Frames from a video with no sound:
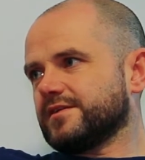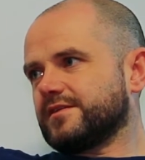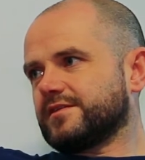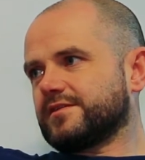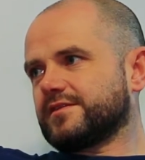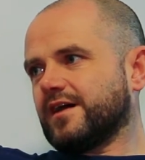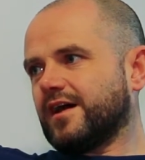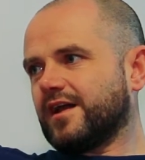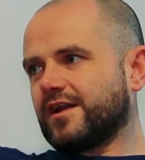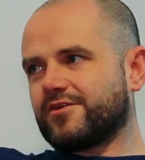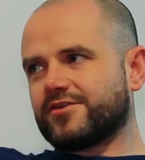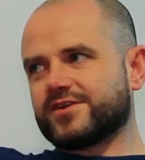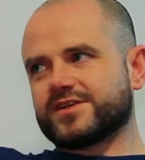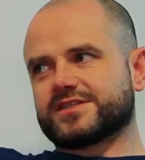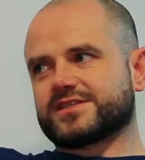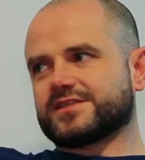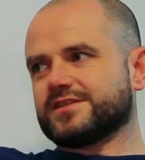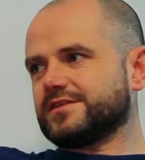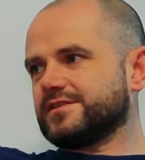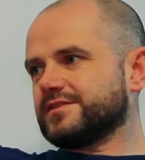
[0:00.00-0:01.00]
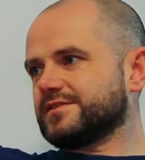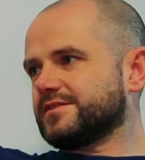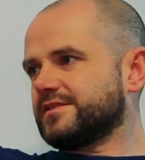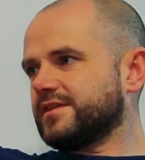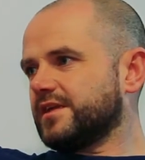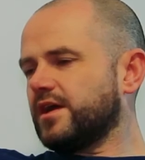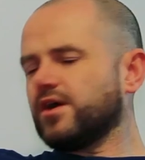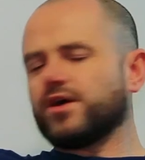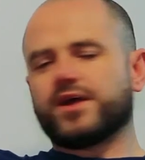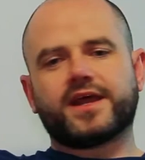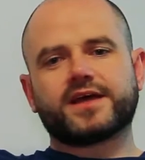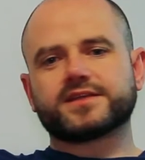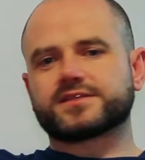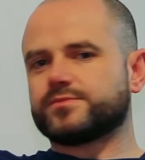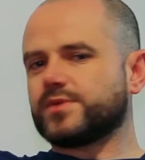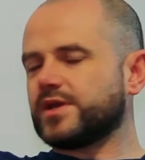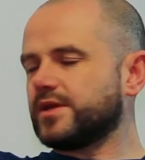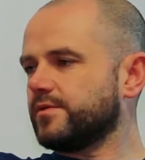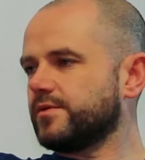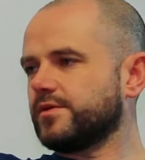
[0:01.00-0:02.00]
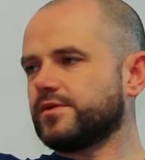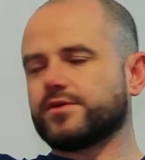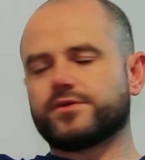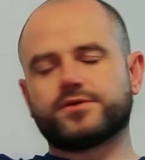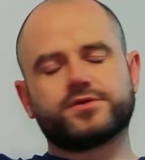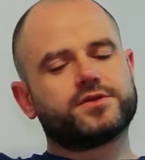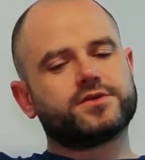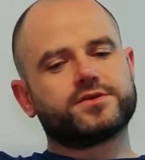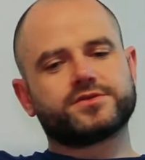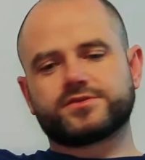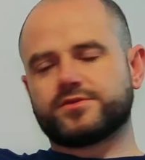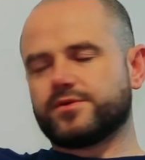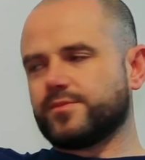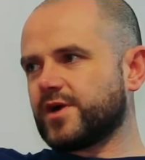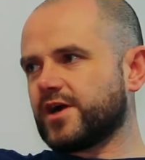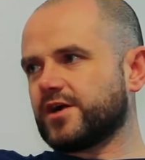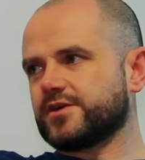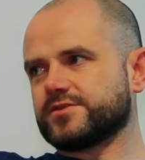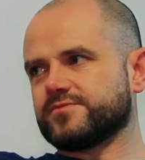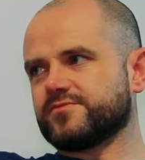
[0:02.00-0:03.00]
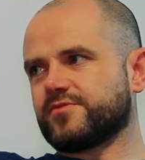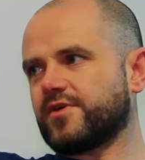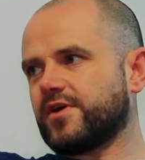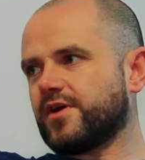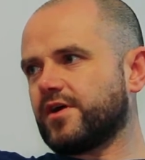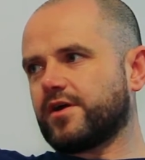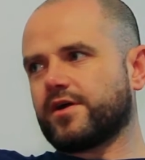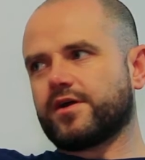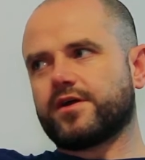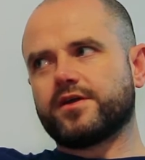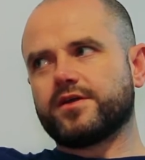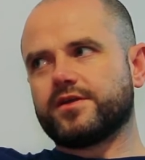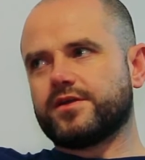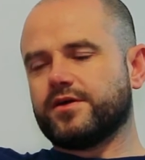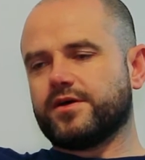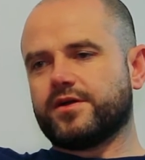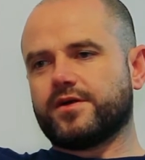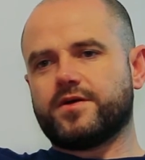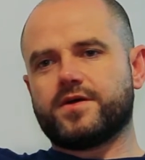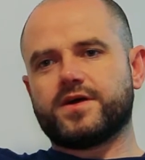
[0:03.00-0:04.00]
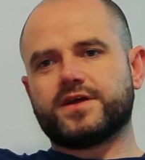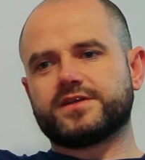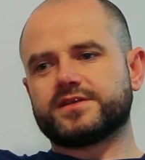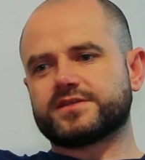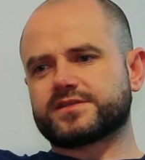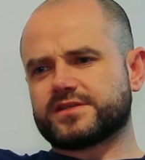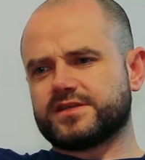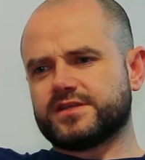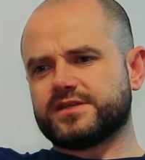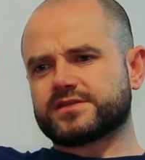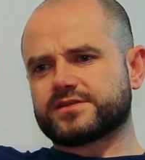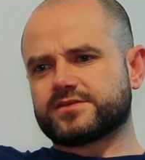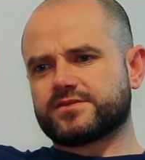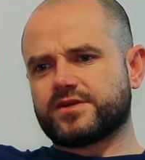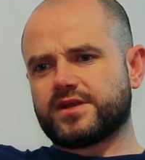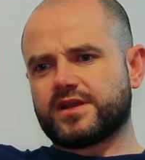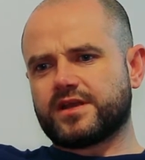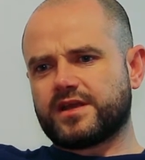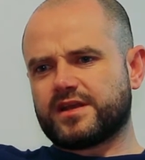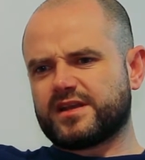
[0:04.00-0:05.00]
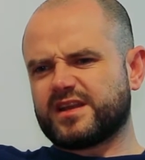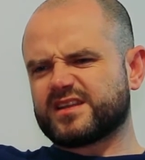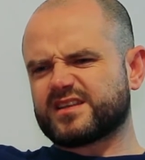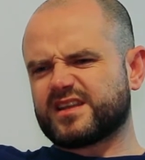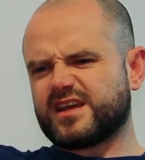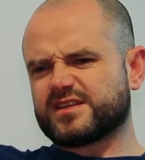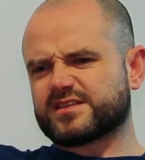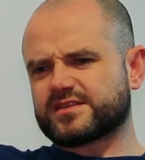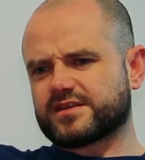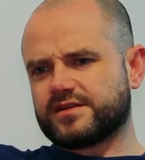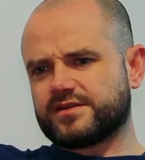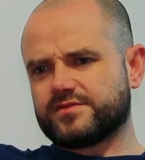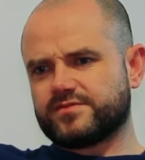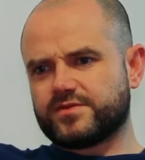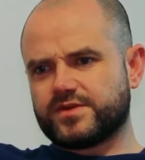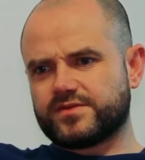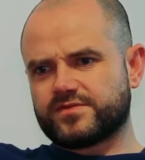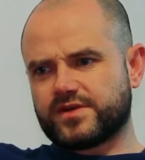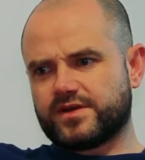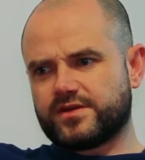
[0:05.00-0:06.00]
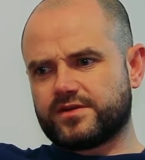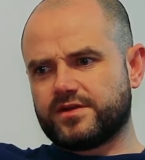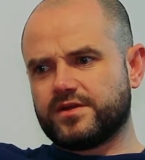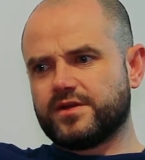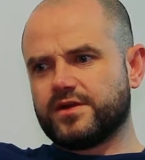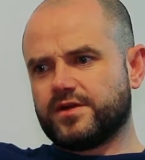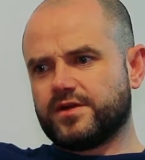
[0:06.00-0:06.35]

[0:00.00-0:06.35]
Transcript: The tolerances, yeah, oh, it has there to be. No there, there's no margin for error. No, no, and it's it's really, and that that's kind of we've got